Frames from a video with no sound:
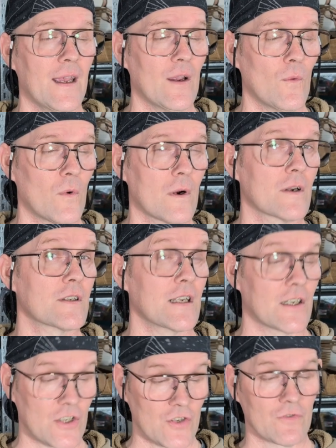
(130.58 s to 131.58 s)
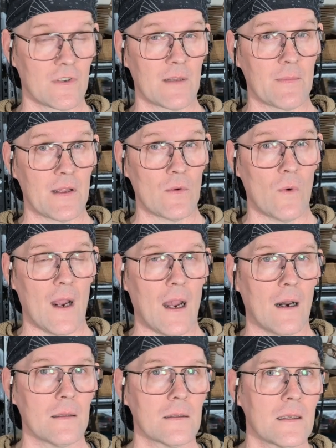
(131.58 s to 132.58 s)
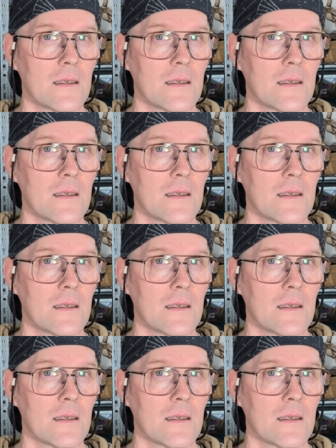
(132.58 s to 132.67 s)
it worked extremely well.